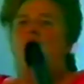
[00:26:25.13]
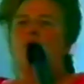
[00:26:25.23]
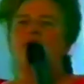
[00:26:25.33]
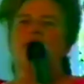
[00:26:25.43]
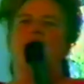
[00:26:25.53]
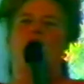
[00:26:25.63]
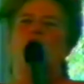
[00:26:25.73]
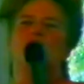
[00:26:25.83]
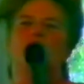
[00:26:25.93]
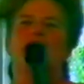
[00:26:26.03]
We may
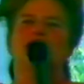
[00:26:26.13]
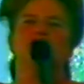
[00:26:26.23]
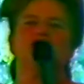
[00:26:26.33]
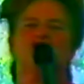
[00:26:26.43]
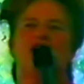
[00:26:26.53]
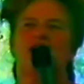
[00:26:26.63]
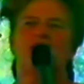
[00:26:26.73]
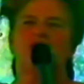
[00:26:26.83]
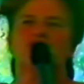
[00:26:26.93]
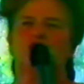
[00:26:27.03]
already sing
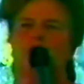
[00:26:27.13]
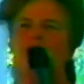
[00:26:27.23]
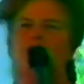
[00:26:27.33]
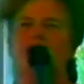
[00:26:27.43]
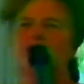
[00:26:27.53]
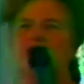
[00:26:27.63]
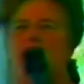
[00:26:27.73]
in the Spirit.